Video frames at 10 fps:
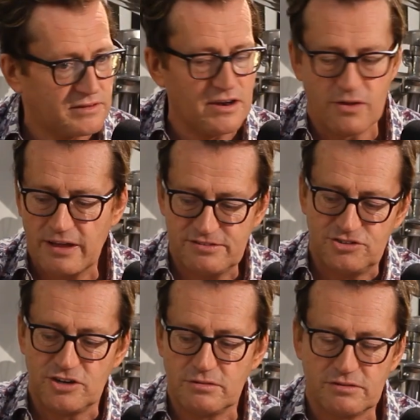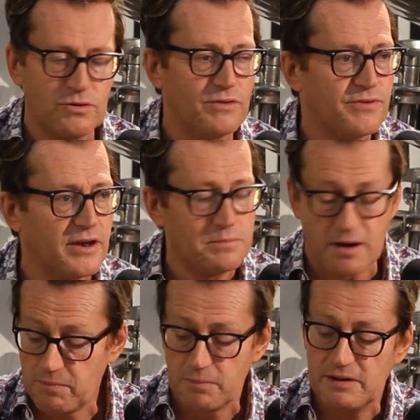I know that's a joke, it's quite funny, but
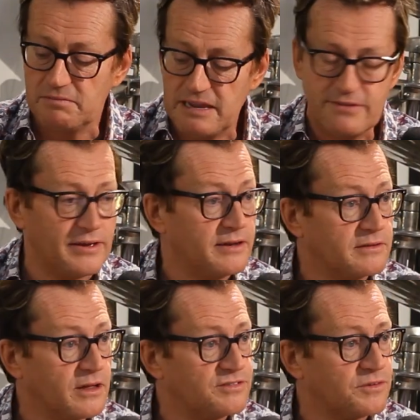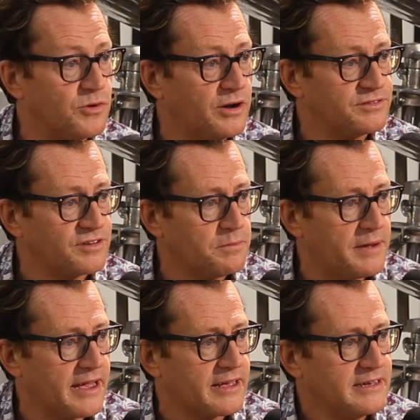I'll probably leave it and go somewhere else and come
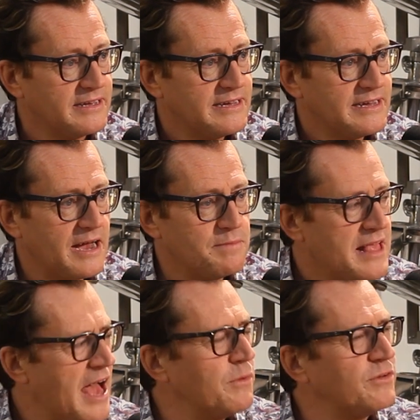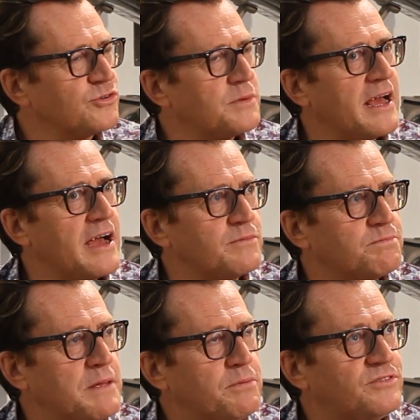back." And we were talking about how
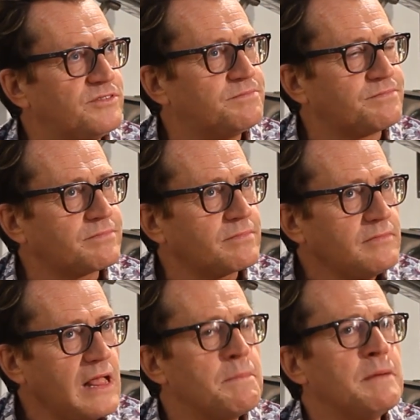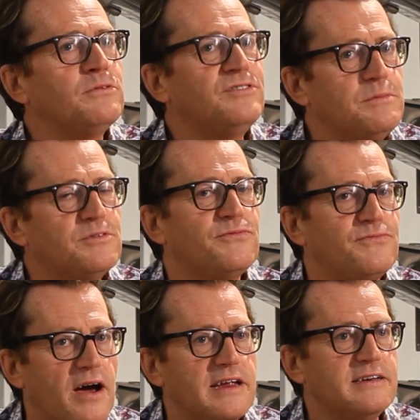people seem to
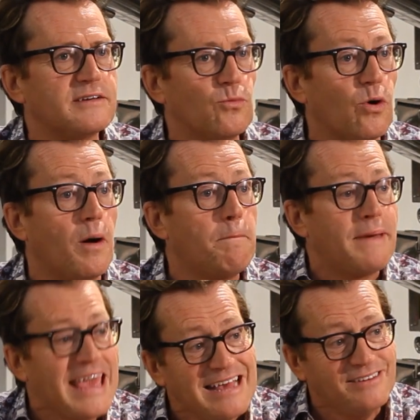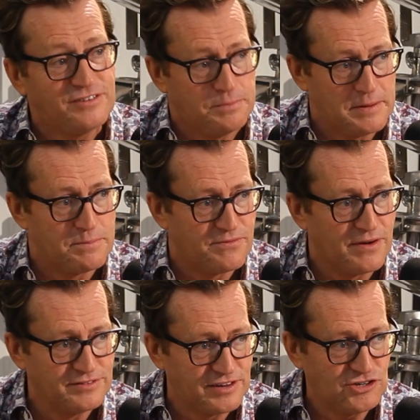find what appears to be
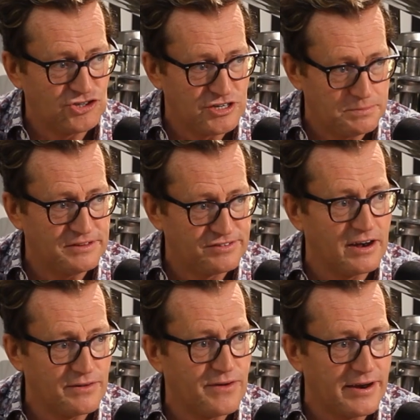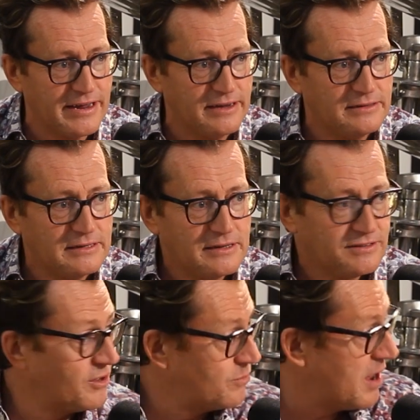improvisation to be slightly funnier.
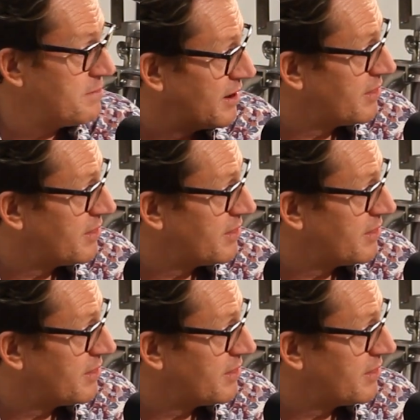So a